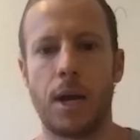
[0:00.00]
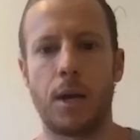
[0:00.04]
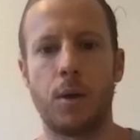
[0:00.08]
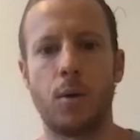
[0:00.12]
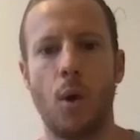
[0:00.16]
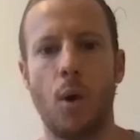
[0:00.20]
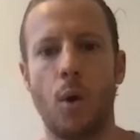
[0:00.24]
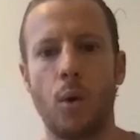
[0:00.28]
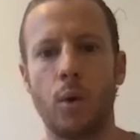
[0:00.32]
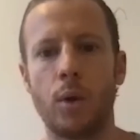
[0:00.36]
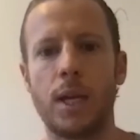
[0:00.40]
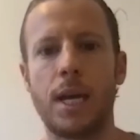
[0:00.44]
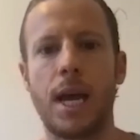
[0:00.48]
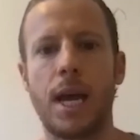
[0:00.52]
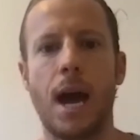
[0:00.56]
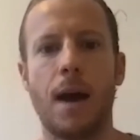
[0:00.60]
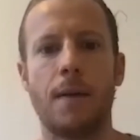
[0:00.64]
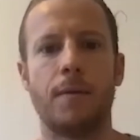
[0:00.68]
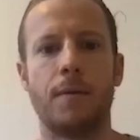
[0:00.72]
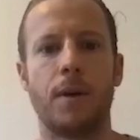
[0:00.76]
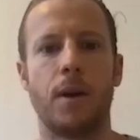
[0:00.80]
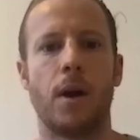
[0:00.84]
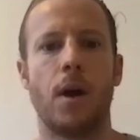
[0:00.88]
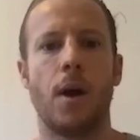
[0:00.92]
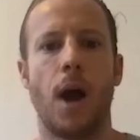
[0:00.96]
You only
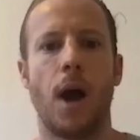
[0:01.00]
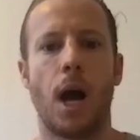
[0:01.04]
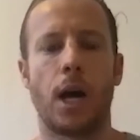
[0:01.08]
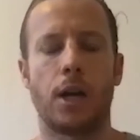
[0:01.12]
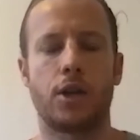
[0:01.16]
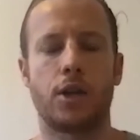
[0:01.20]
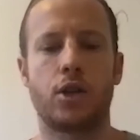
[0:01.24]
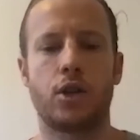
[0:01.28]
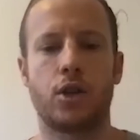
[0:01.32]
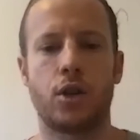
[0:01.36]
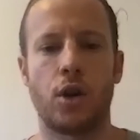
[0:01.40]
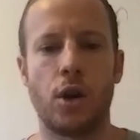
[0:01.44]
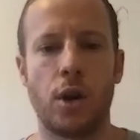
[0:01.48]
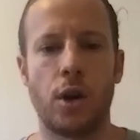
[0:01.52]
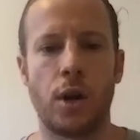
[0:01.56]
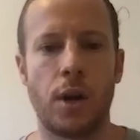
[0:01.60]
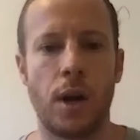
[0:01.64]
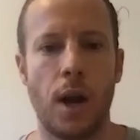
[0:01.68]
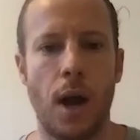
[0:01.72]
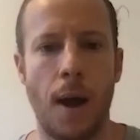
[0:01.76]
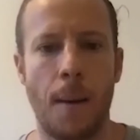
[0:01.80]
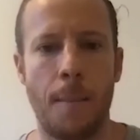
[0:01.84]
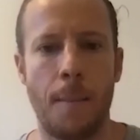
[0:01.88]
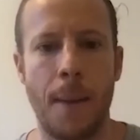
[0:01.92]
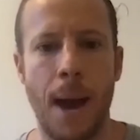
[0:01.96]
have a
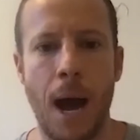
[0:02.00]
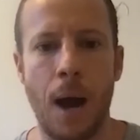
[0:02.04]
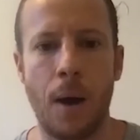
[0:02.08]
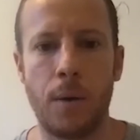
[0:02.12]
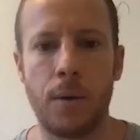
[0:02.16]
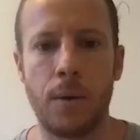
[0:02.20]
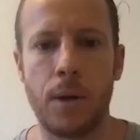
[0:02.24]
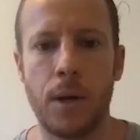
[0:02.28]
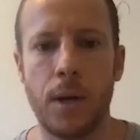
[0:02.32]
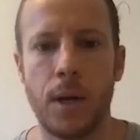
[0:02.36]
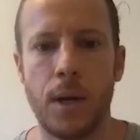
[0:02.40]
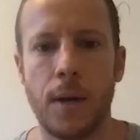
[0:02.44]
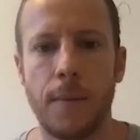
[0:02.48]
certain amount,